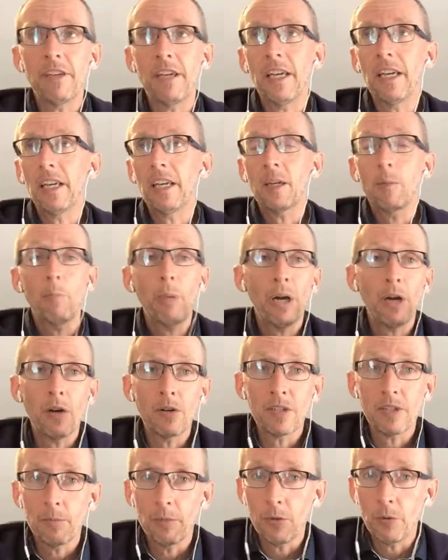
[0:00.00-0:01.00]
a
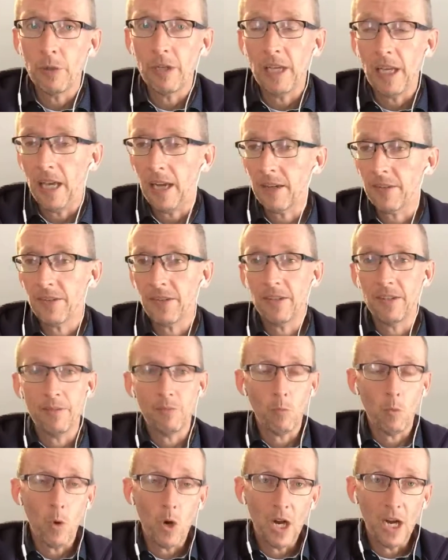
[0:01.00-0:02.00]
comparison between X
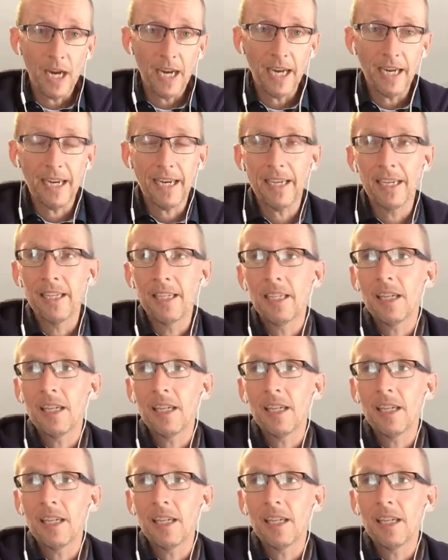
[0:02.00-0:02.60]
and Y,